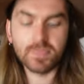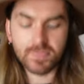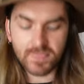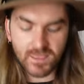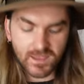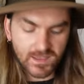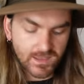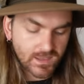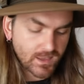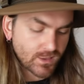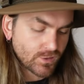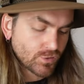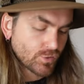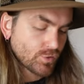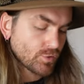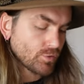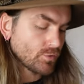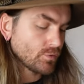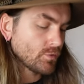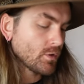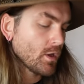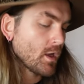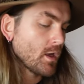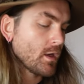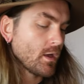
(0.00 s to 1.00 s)
that gets
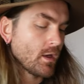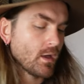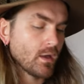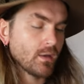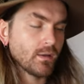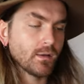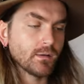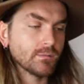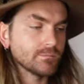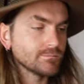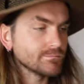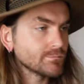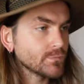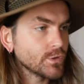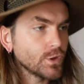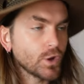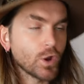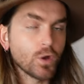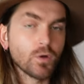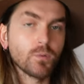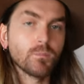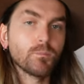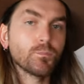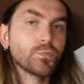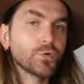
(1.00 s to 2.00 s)
you, you
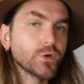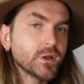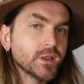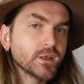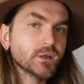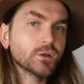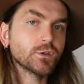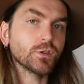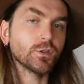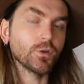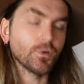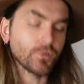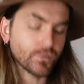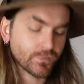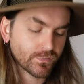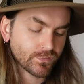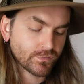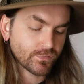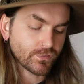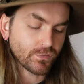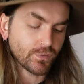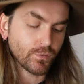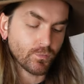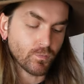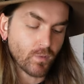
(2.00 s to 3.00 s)
know, pretty close
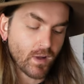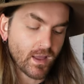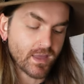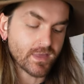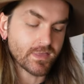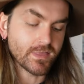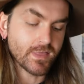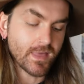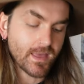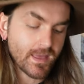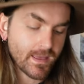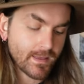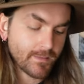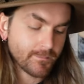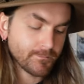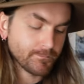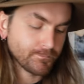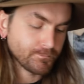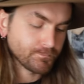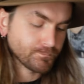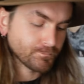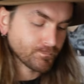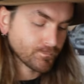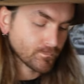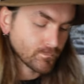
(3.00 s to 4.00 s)
to the way there,
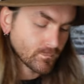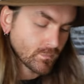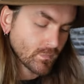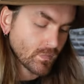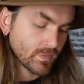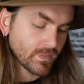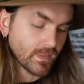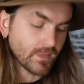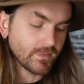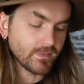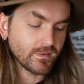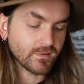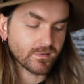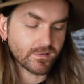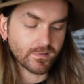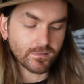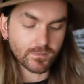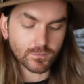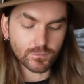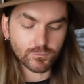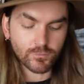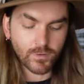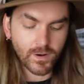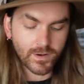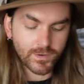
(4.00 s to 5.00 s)
then this is
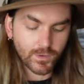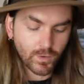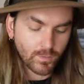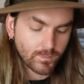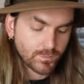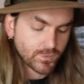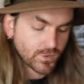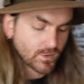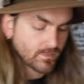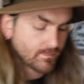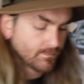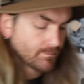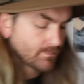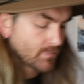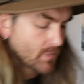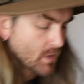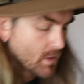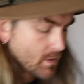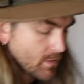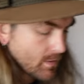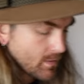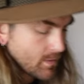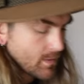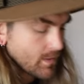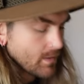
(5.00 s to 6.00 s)
a great option.
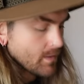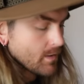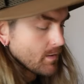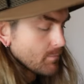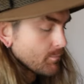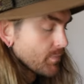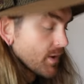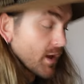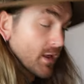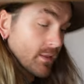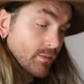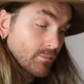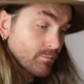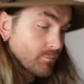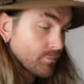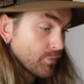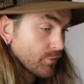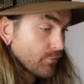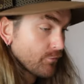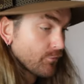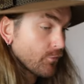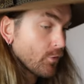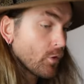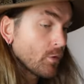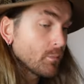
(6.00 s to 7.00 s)
But
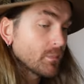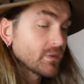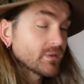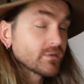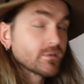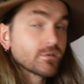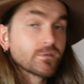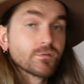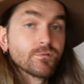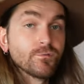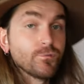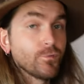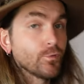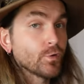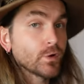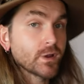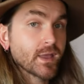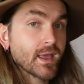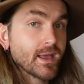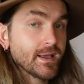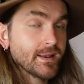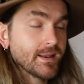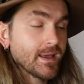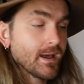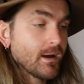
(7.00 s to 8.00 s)
performance,
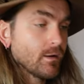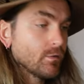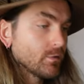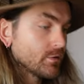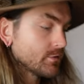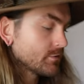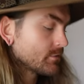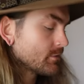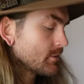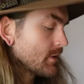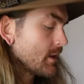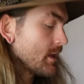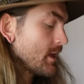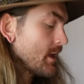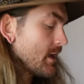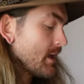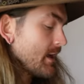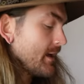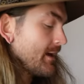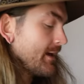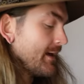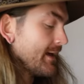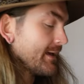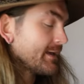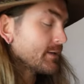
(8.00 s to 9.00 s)
48 hours,
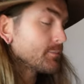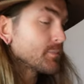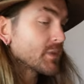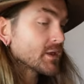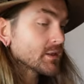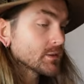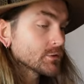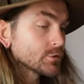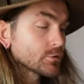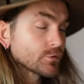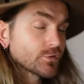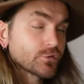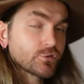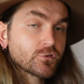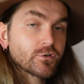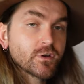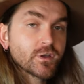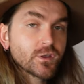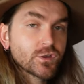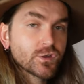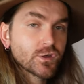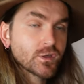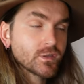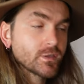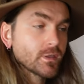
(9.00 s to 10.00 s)
it can be a little
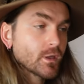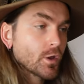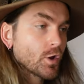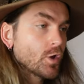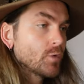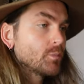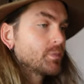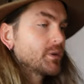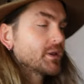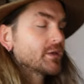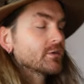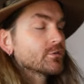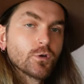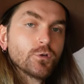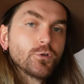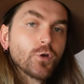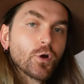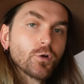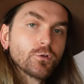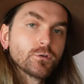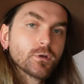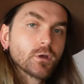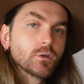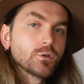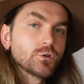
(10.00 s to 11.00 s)
screechy in the opening, so
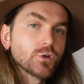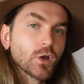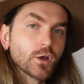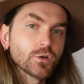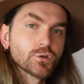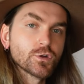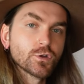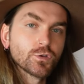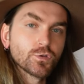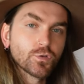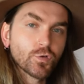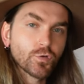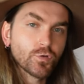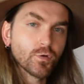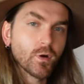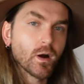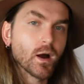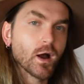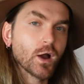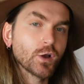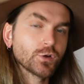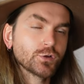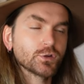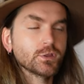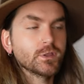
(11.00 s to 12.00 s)
don't judge it too
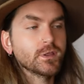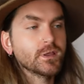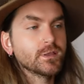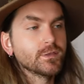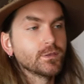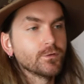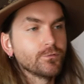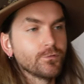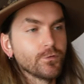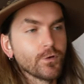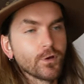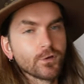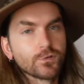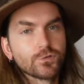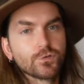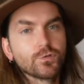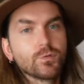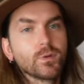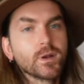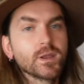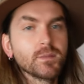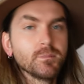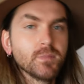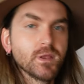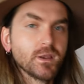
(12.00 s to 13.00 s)
harshly in the first
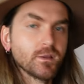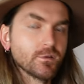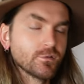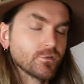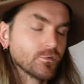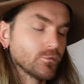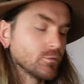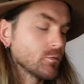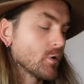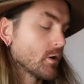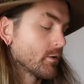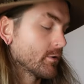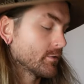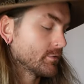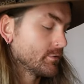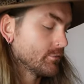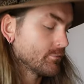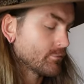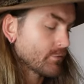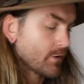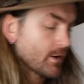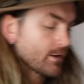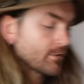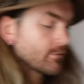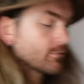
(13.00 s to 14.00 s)
20 minutes of wearing the
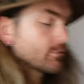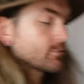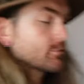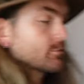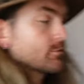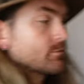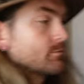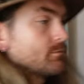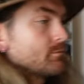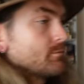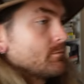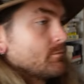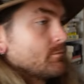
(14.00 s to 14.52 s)
fragrance.